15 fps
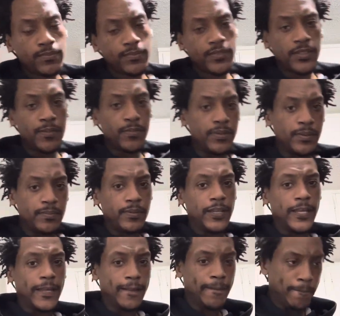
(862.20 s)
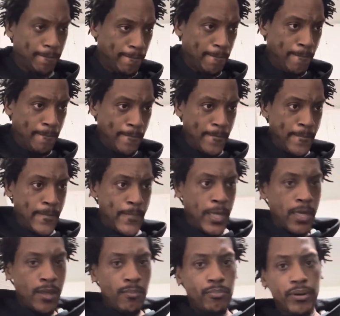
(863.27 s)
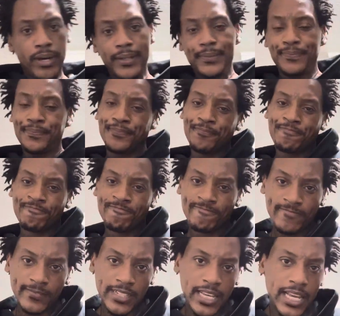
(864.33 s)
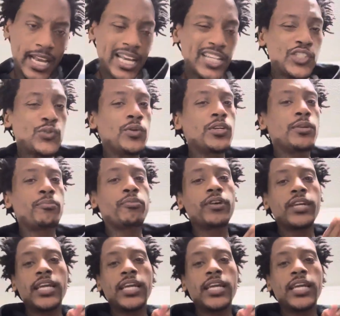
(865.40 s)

Something I'm playing. But I just wanted to bring